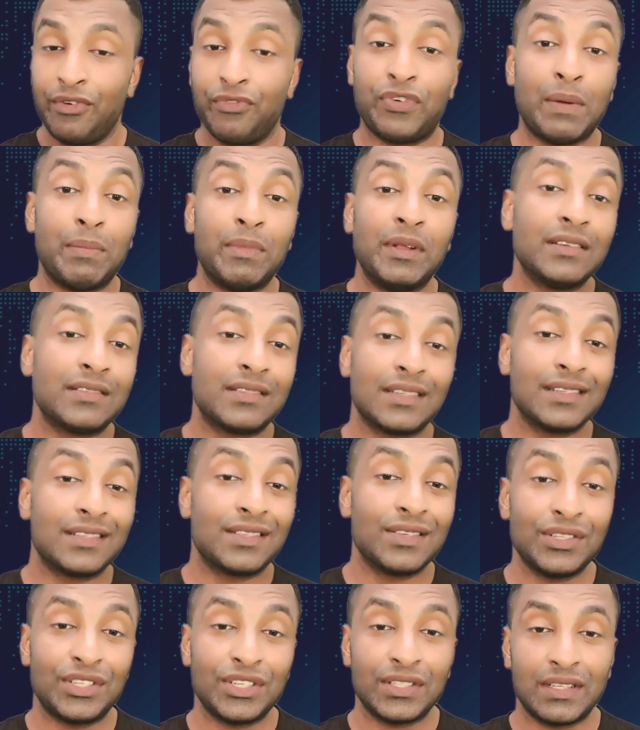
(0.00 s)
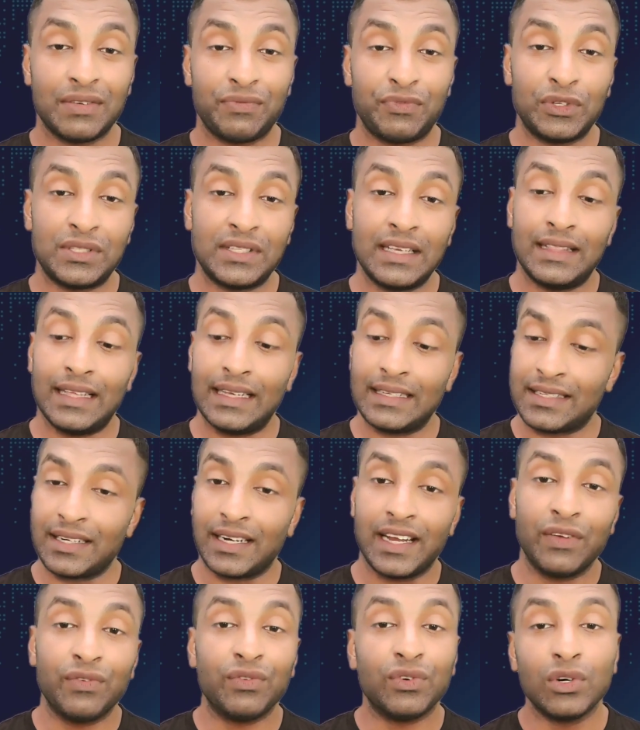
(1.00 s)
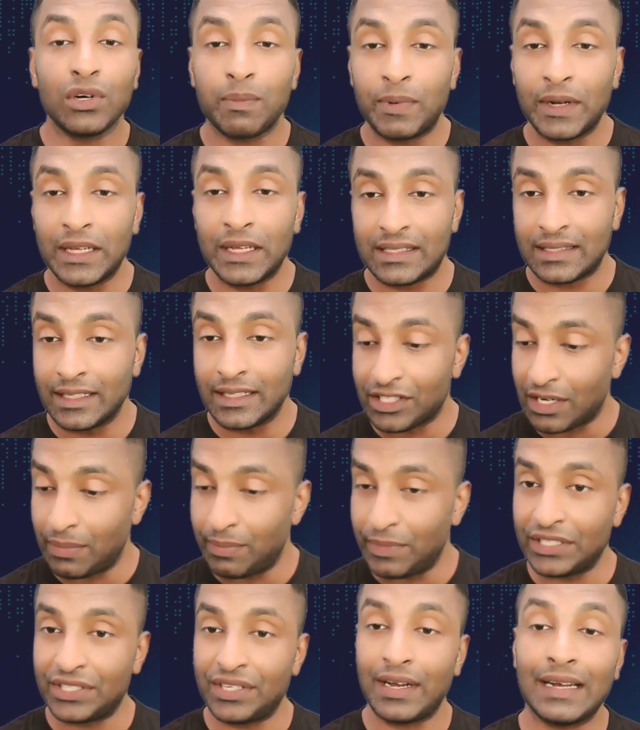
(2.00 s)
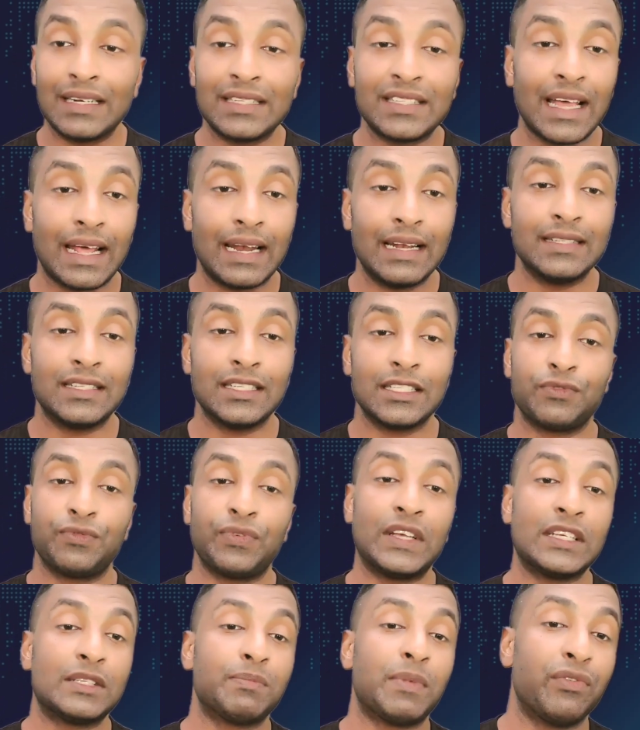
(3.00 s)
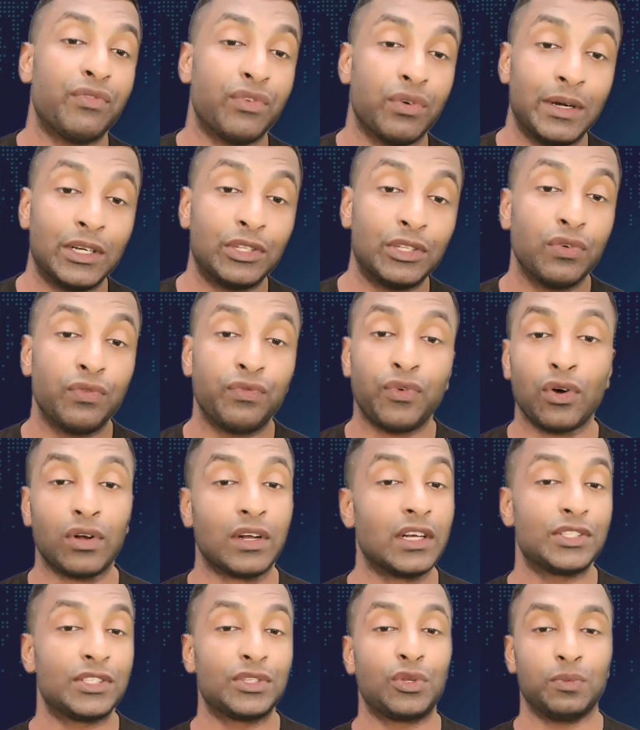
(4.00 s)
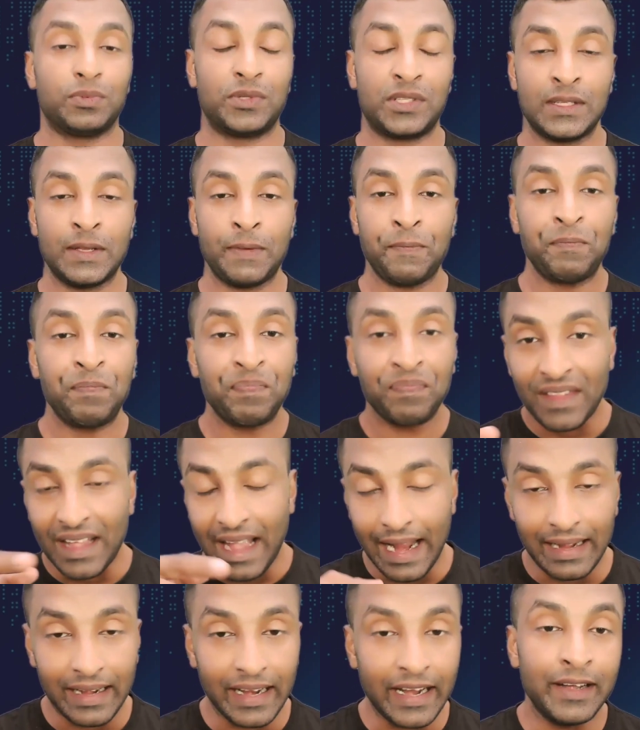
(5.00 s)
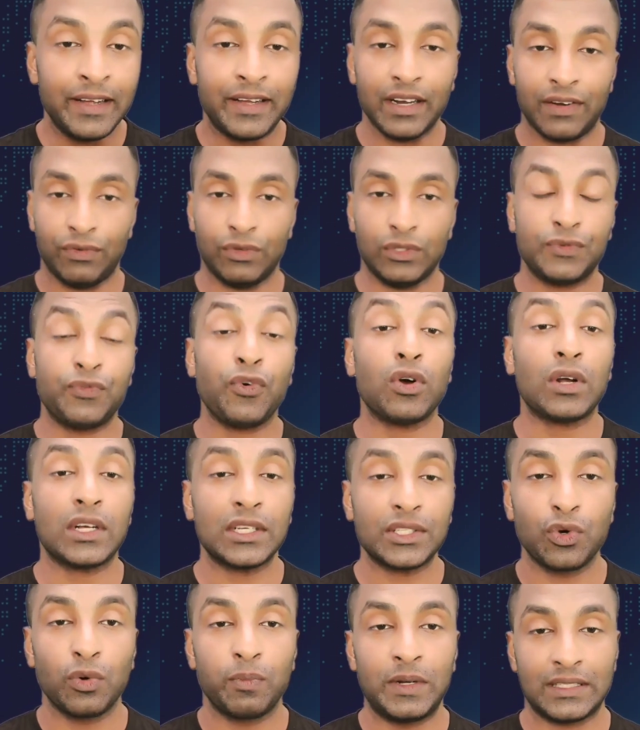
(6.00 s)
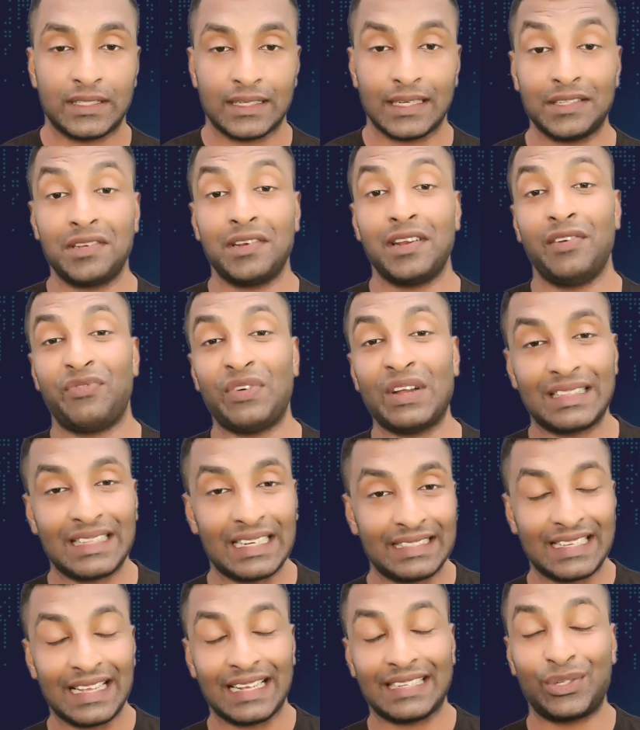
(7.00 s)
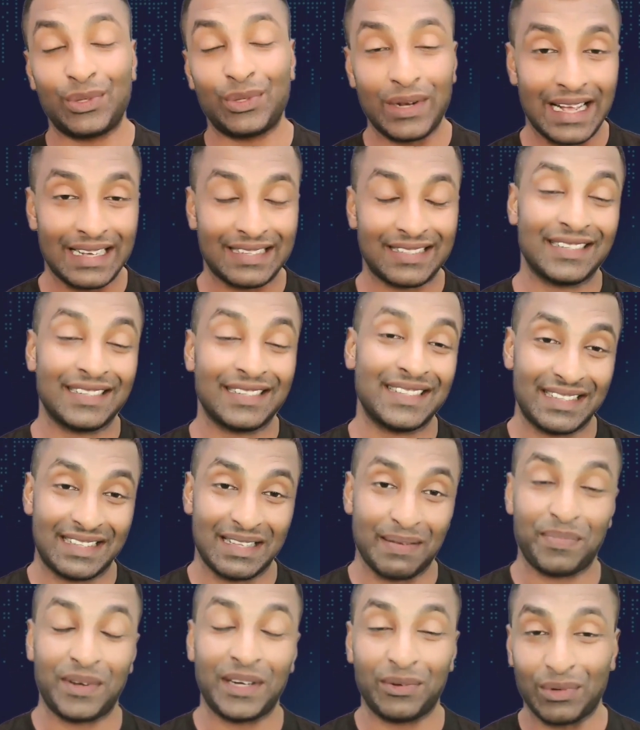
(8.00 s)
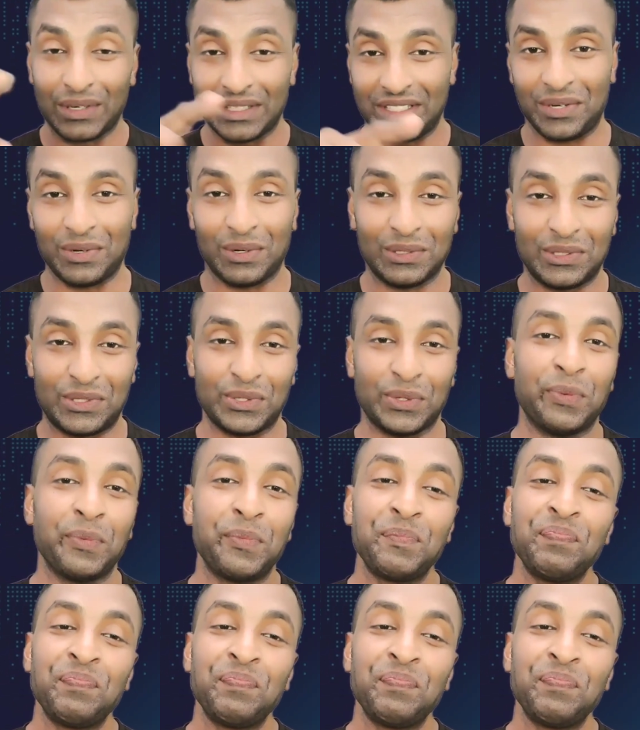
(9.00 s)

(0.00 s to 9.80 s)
Feminist researchers, if you see, they study workplace discrimination and challenges faced by women through focus groups and interviews. Focus group discussion, in fact, that's actually asked as a separate question also.